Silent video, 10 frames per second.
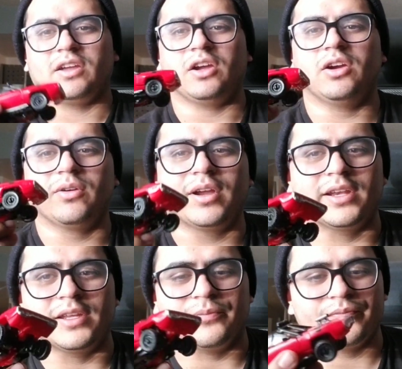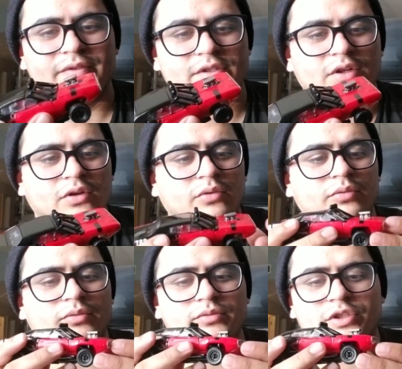Alrighty, so
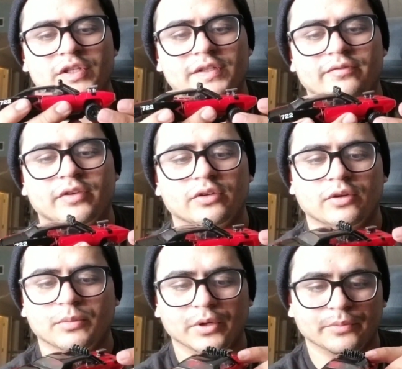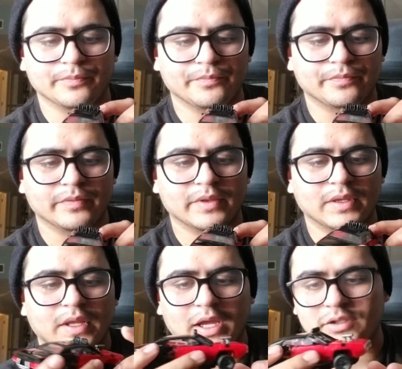she's in vehicle mode.
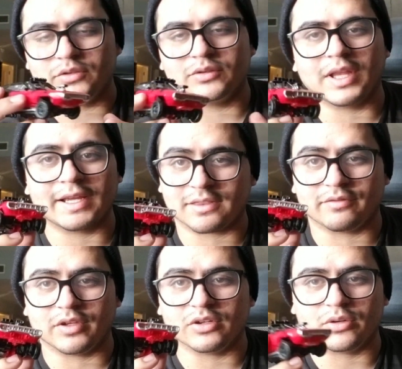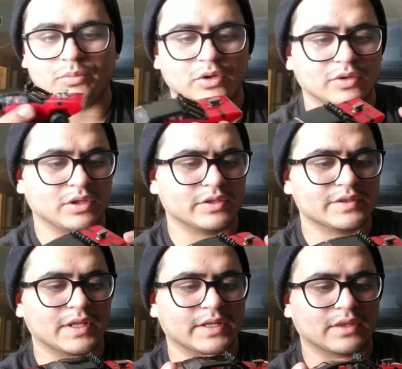I do like the vehicle mode. It looks
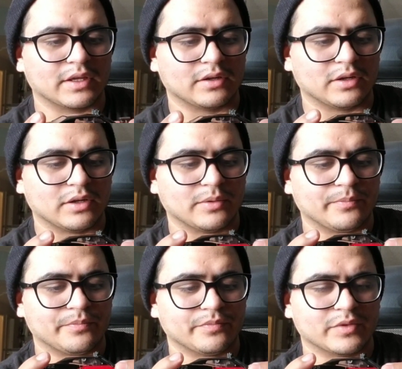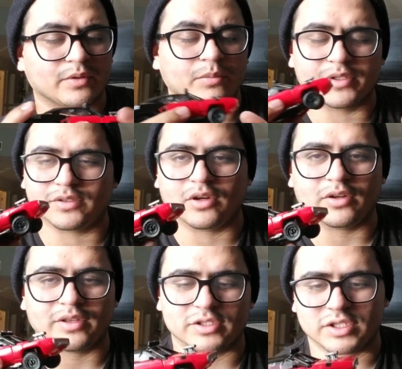like that the muscle
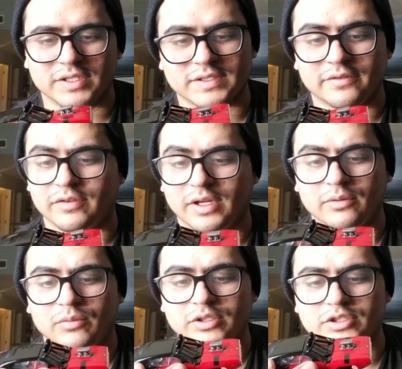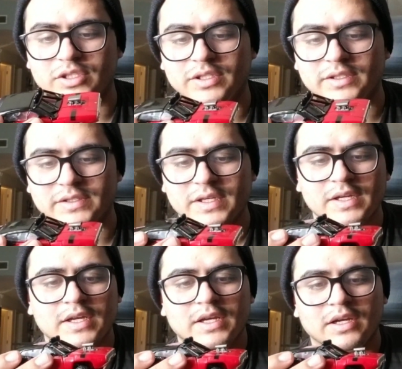car that she is. I forget what she is.
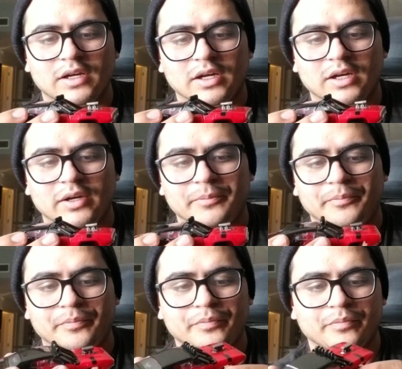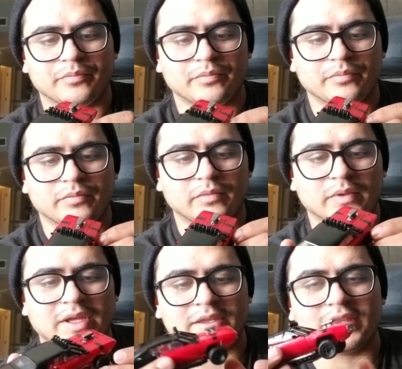Um,
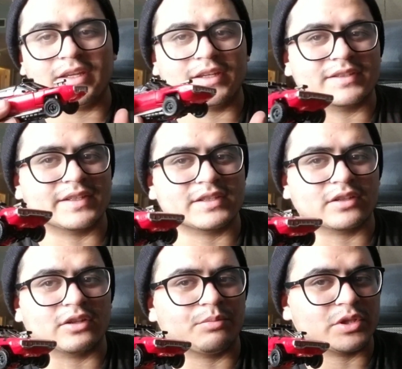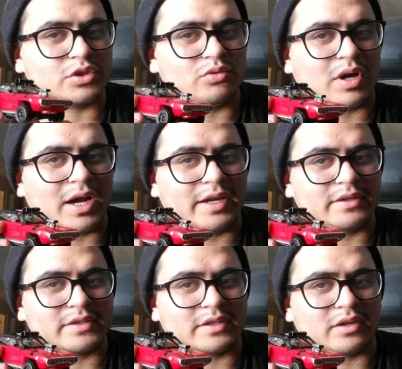I think it sits a little bit too high
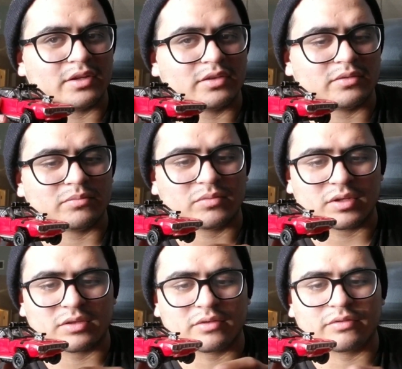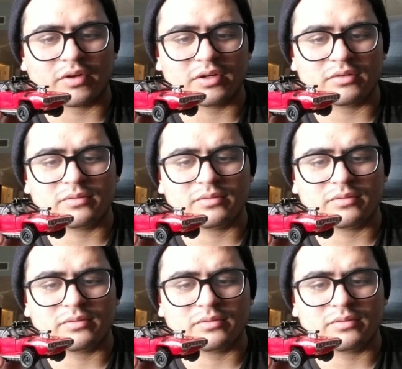on the front.